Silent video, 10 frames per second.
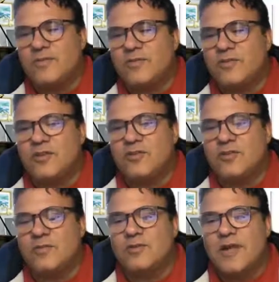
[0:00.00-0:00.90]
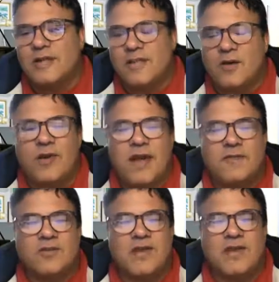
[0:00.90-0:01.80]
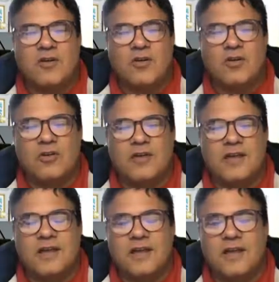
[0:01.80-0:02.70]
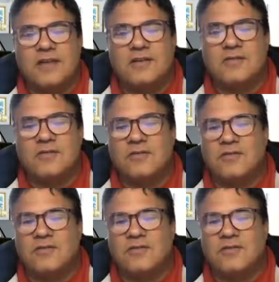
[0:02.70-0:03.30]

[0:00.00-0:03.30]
systems that we have today currently in